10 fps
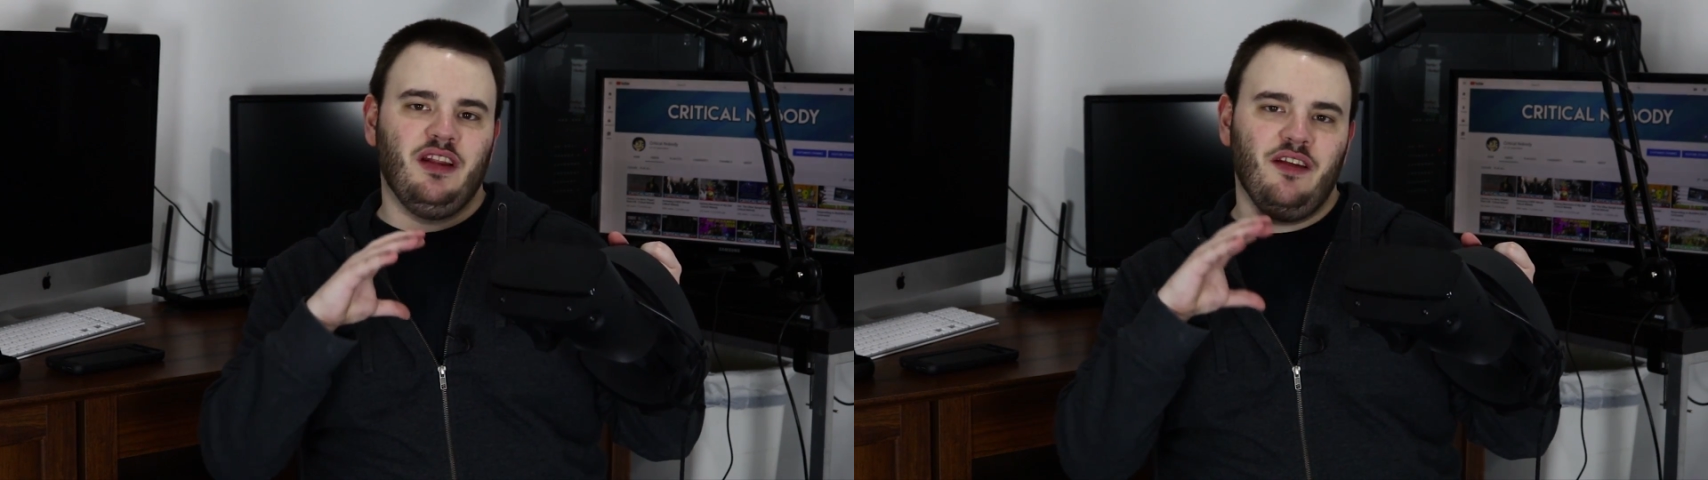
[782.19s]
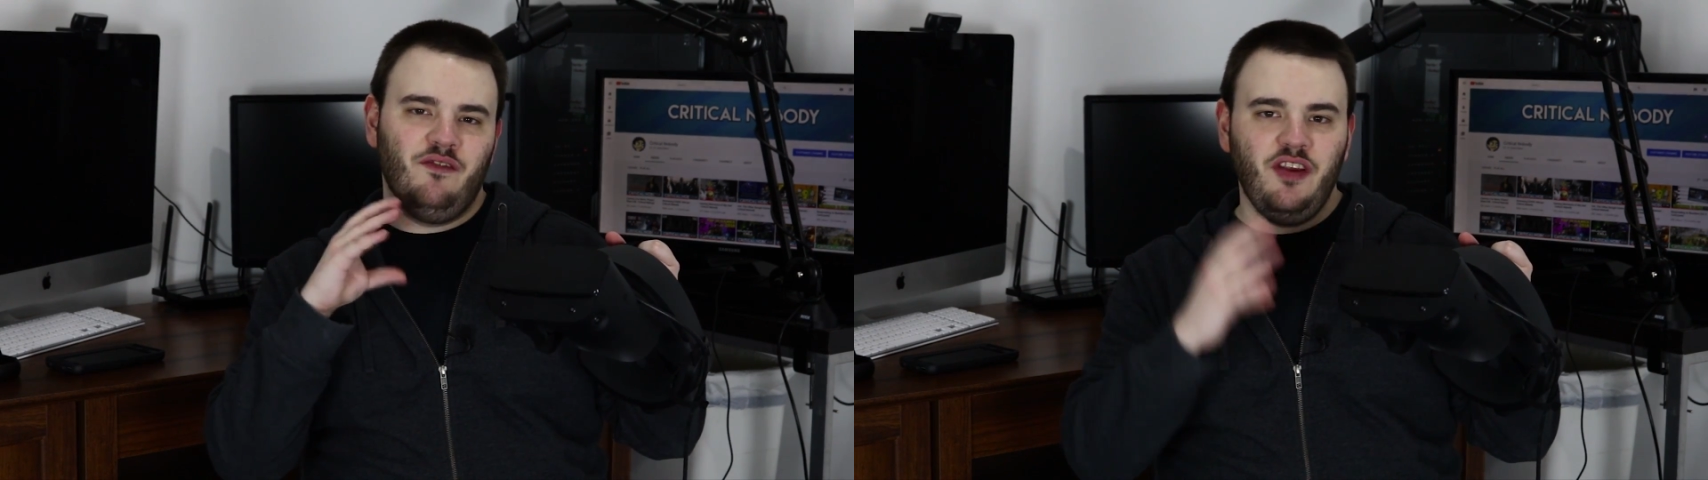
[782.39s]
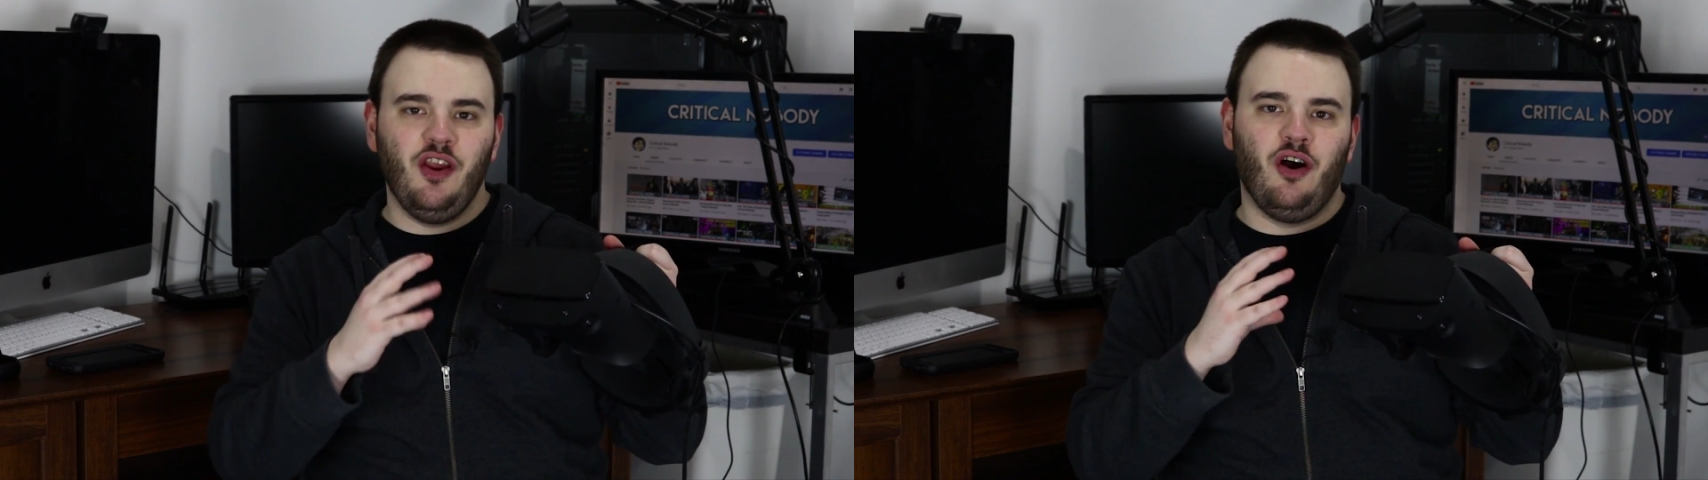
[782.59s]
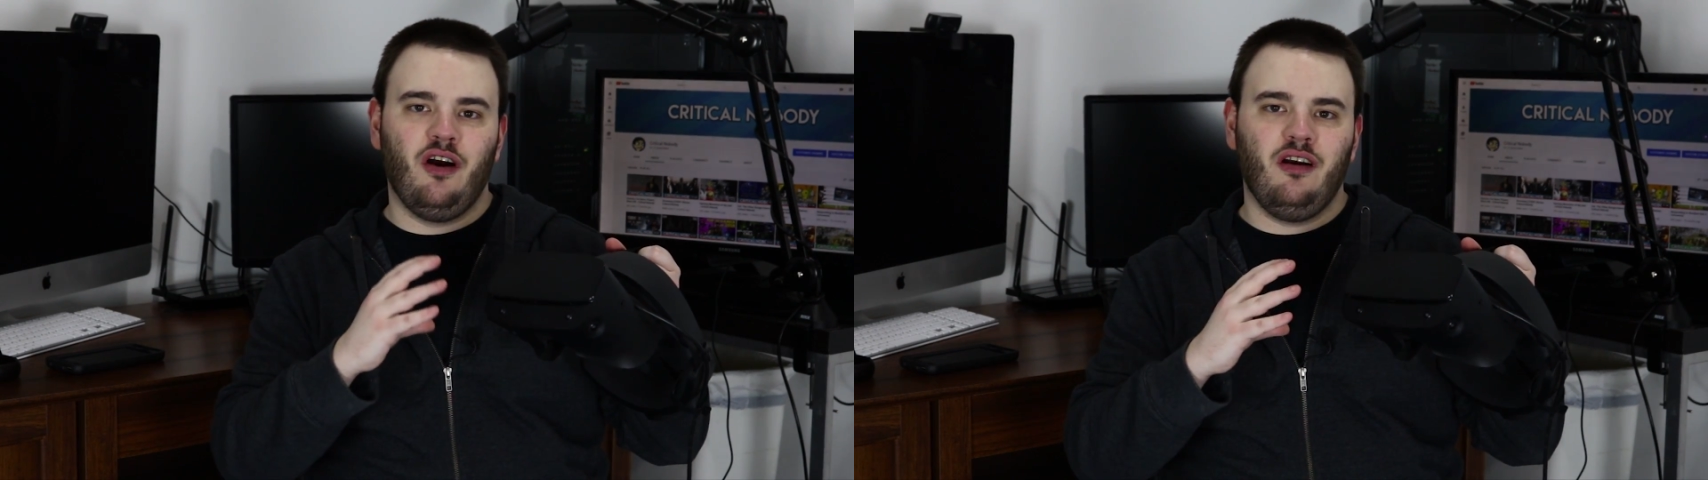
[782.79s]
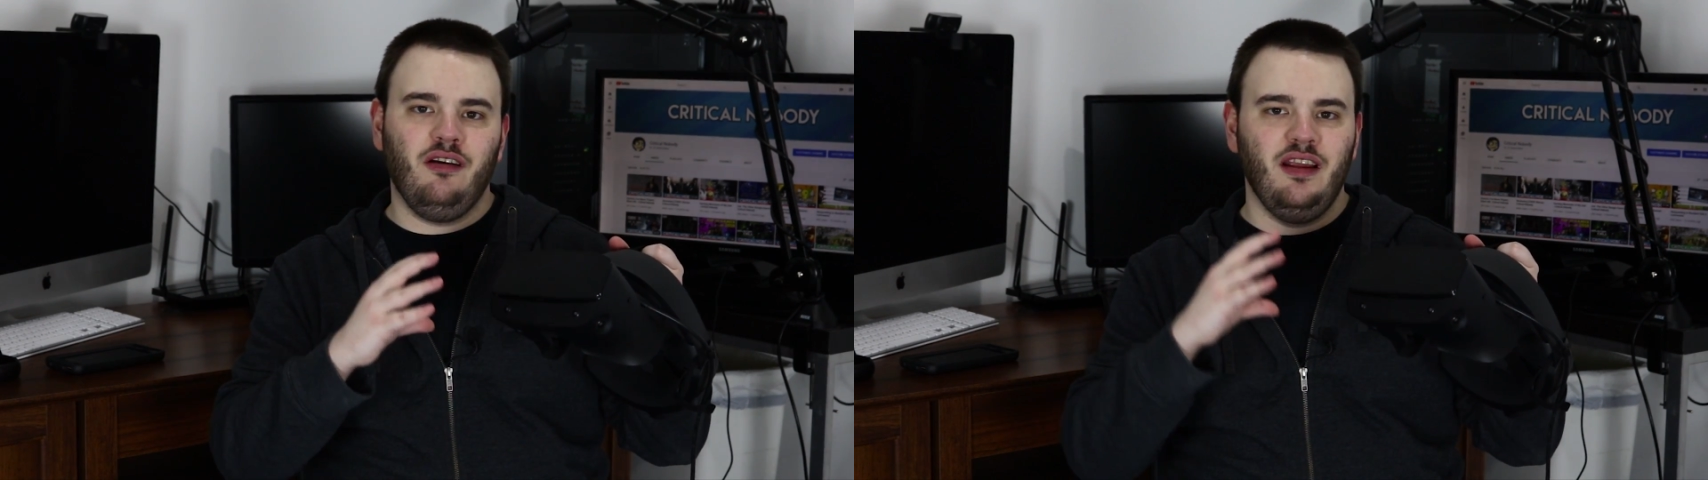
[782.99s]
that
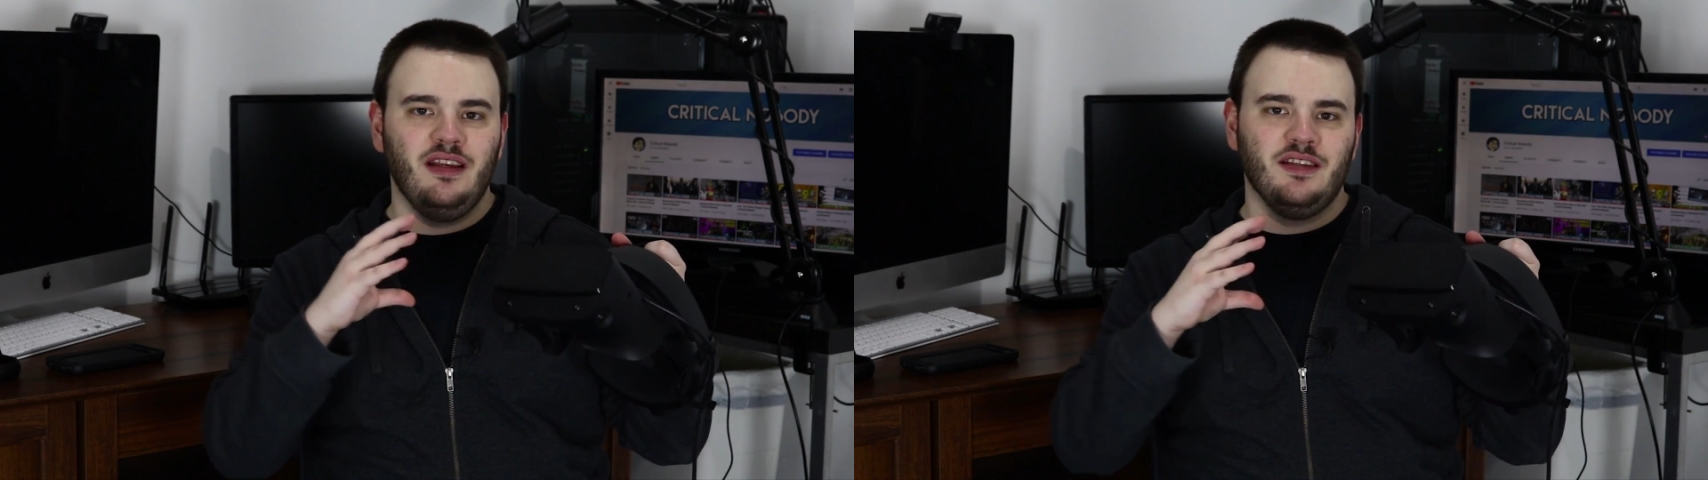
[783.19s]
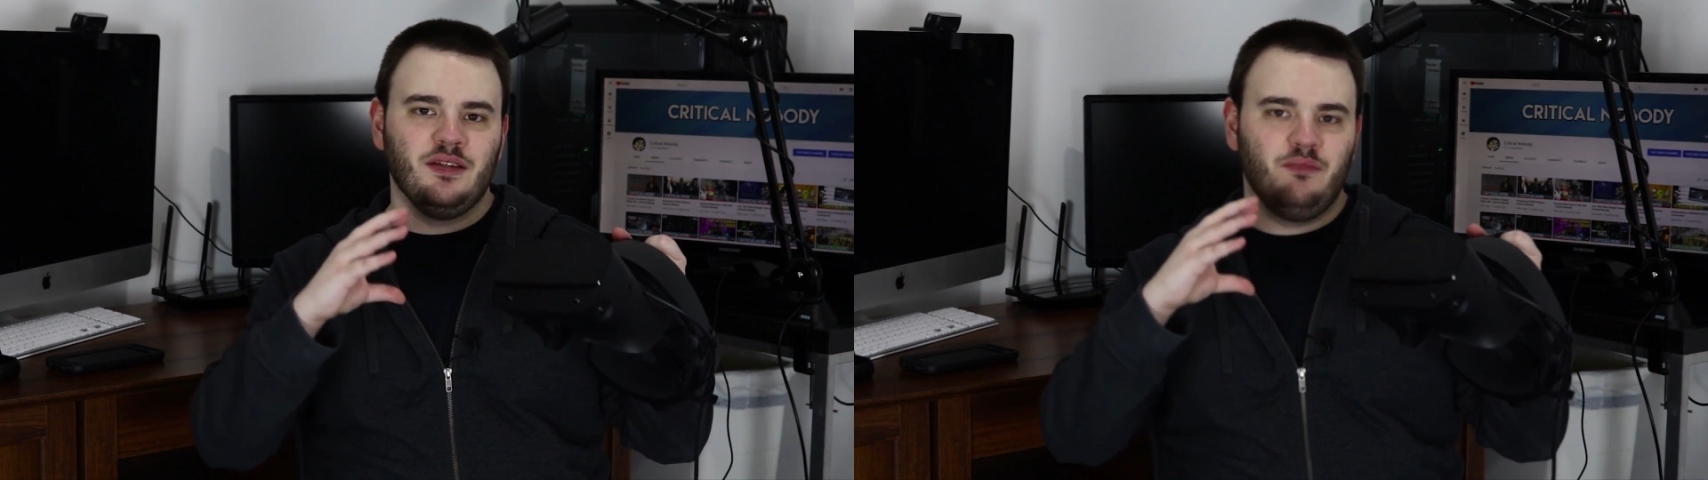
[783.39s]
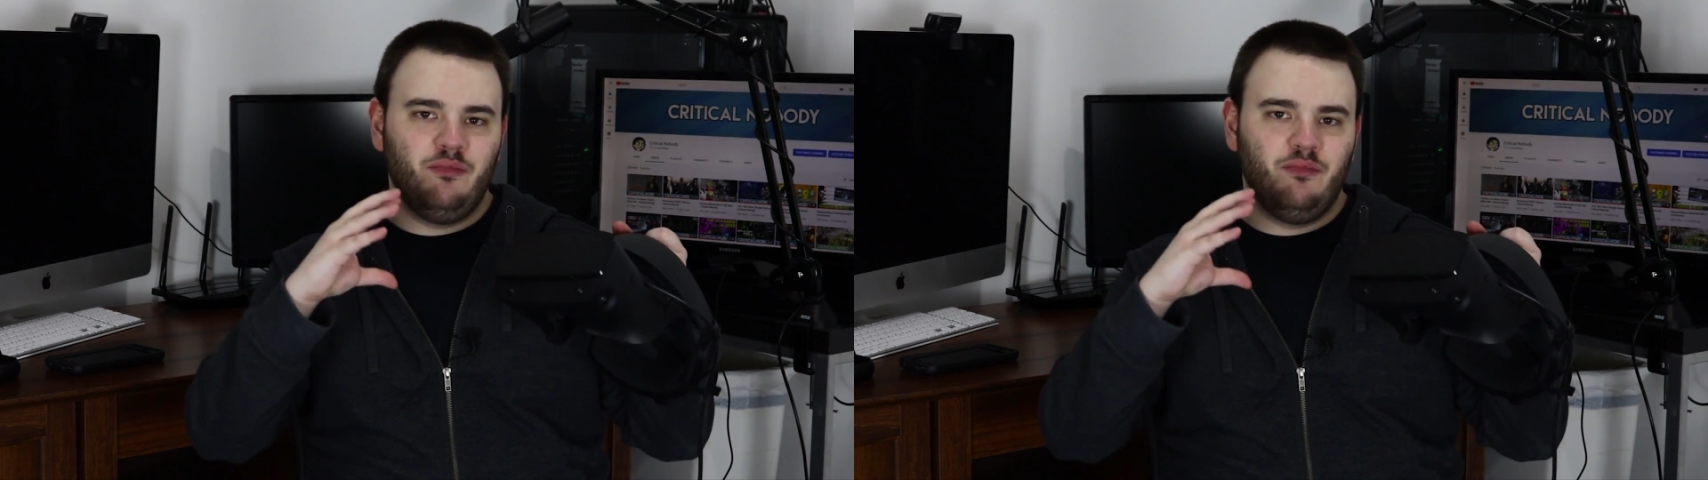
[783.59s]
VR is